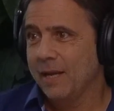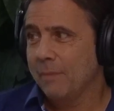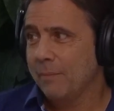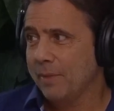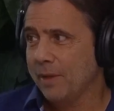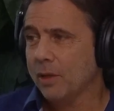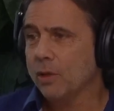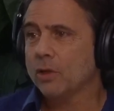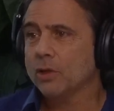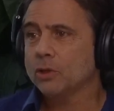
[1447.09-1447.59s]

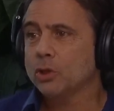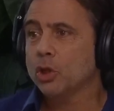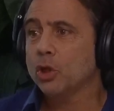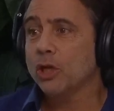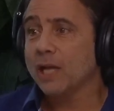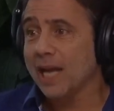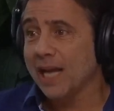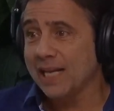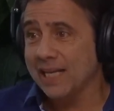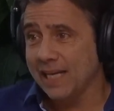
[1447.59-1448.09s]
Because you're
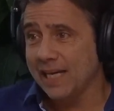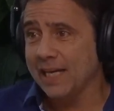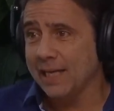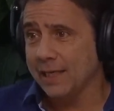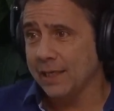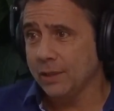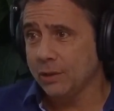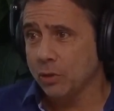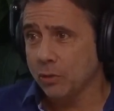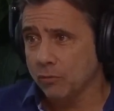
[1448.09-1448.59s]
not
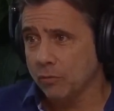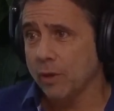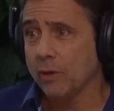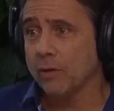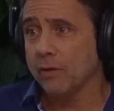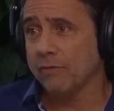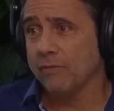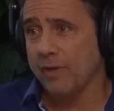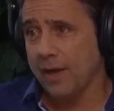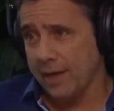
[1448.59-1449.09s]
needed to run
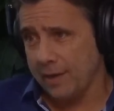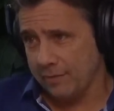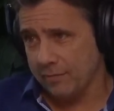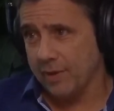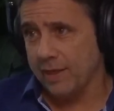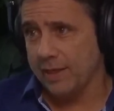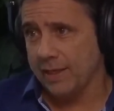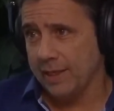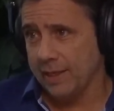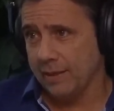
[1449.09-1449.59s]
or fight
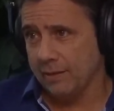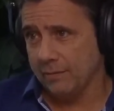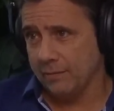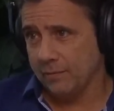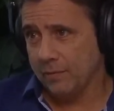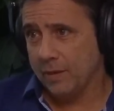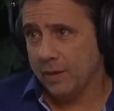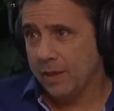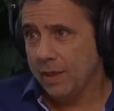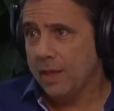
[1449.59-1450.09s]
right now.
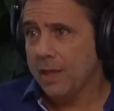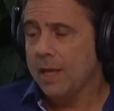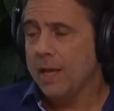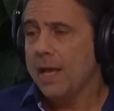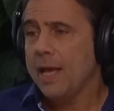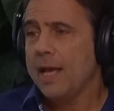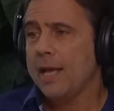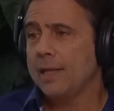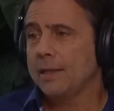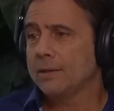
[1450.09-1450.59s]

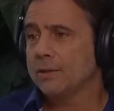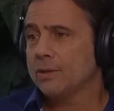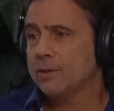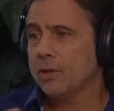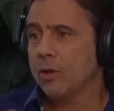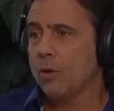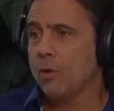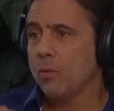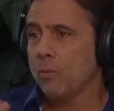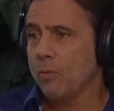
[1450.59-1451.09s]
And
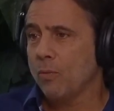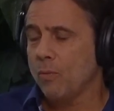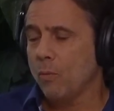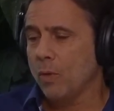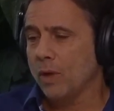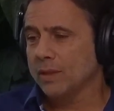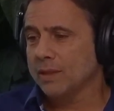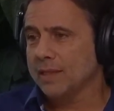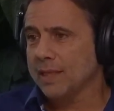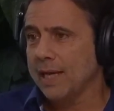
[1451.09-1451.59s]
so
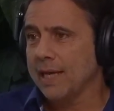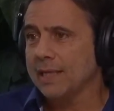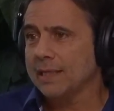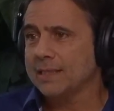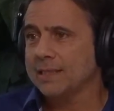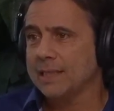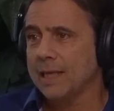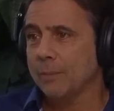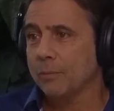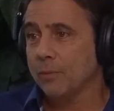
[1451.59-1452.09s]
once I
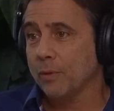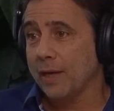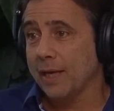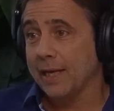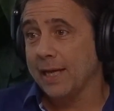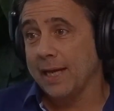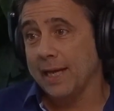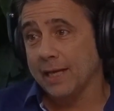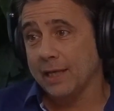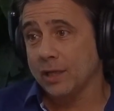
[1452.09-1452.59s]
accept what I
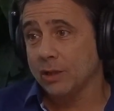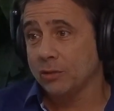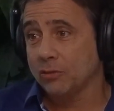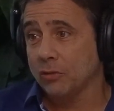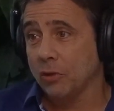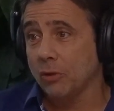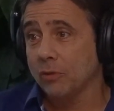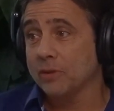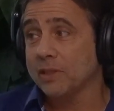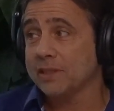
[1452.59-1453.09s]
can't
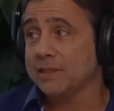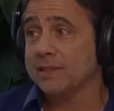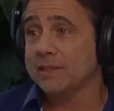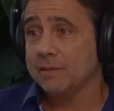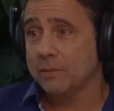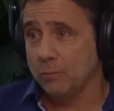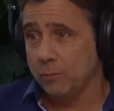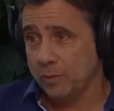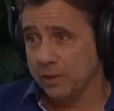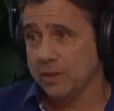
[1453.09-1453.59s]
control
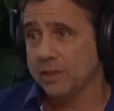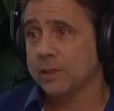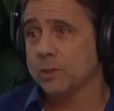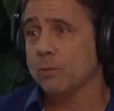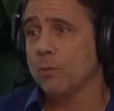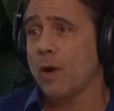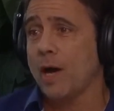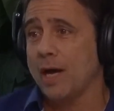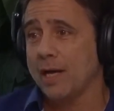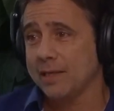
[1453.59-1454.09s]
which is
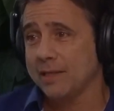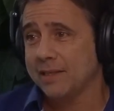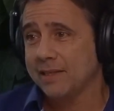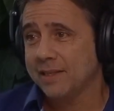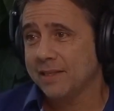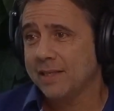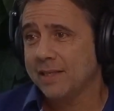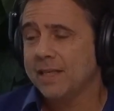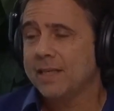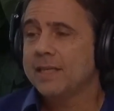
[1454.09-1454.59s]
what?
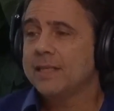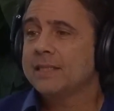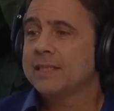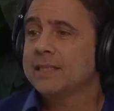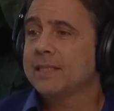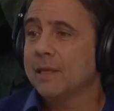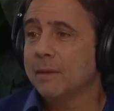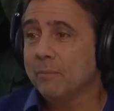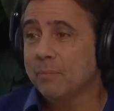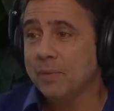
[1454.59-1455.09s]

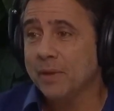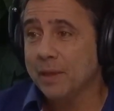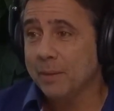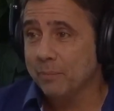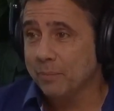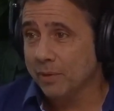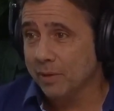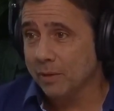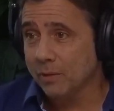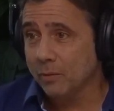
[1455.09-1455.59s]
Some
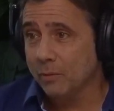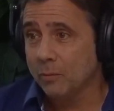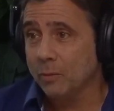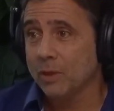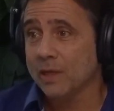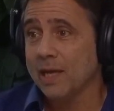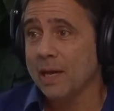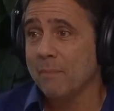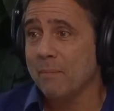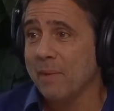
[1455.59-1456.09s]
people will
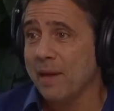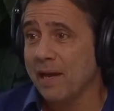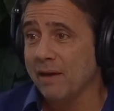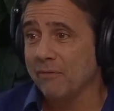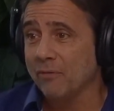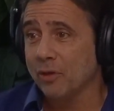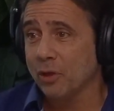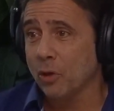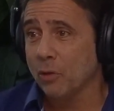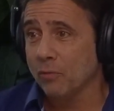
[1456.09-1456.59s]
get mad
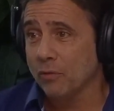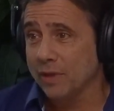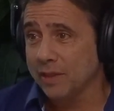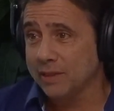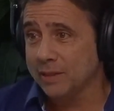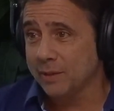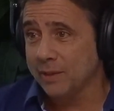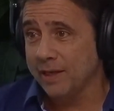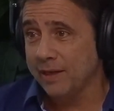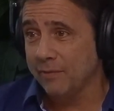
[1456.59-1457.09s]
for no
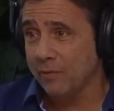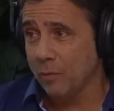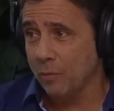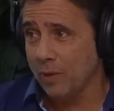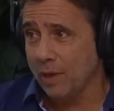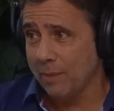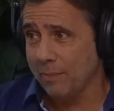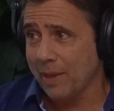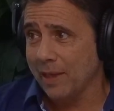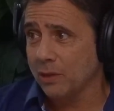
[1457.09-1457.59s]
reason even
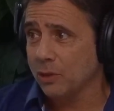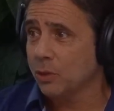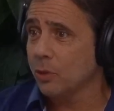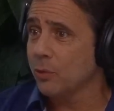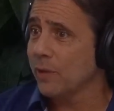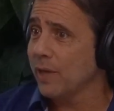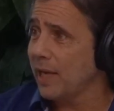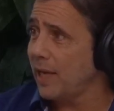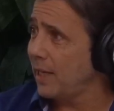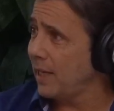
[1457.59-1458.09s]
when I'm not
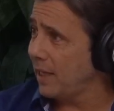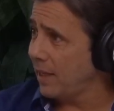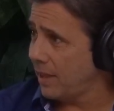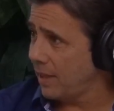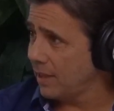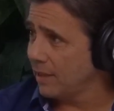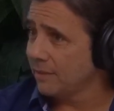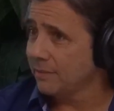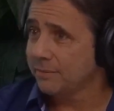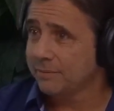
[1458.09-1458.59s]
doing
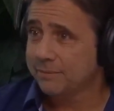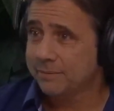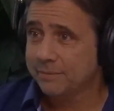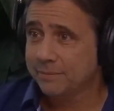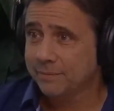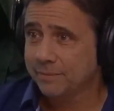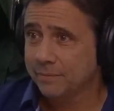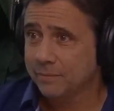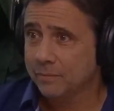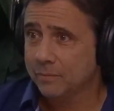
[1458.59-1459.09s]
anything.
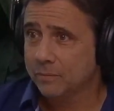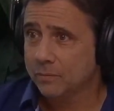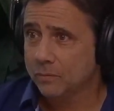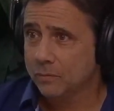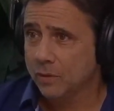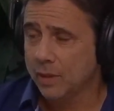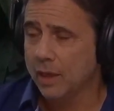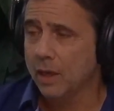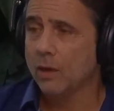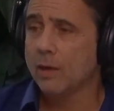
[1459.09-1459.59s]

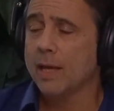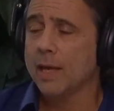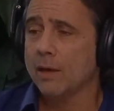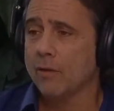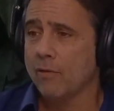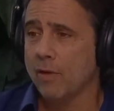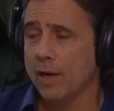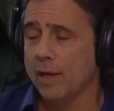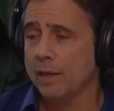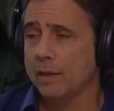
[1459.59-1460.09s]
Right. Okay,
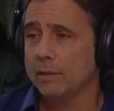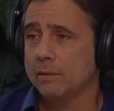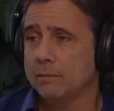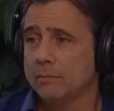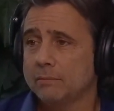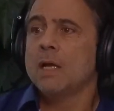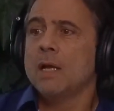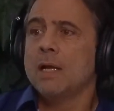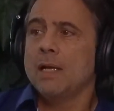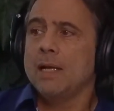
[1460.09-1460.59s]
great.
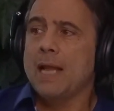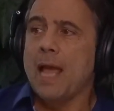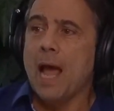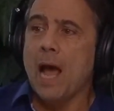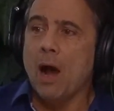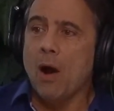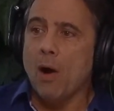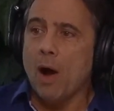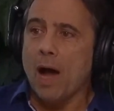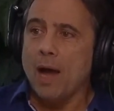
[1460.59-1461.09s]

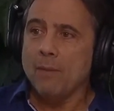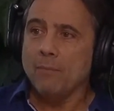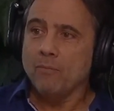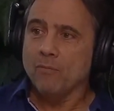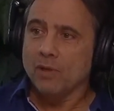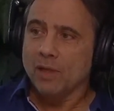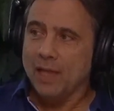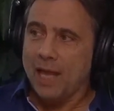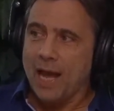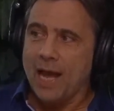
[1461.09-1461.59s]
Now I'm
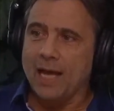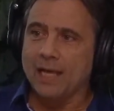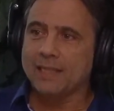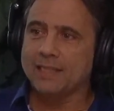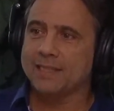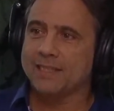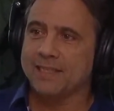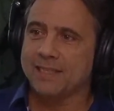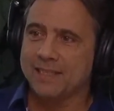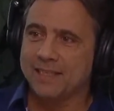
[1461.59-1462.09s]

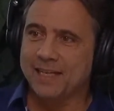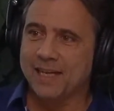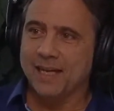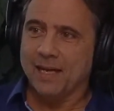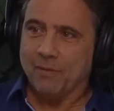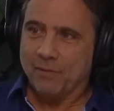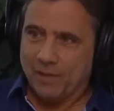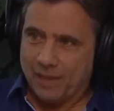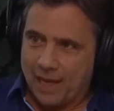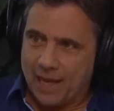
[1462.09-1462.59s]
relaxed. I
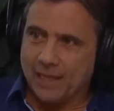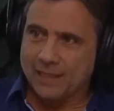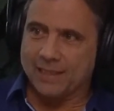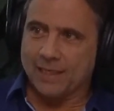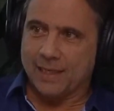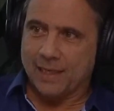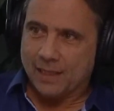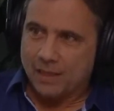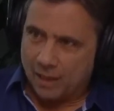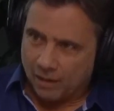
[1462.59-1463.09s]

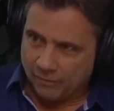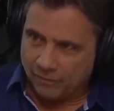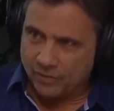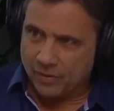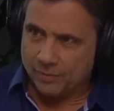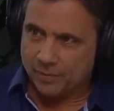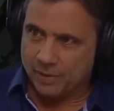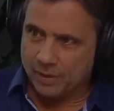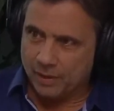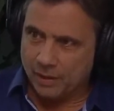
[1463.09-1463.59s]
get
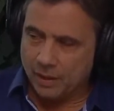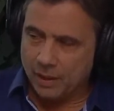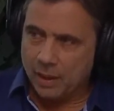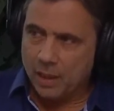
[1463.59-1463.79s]
comfortable.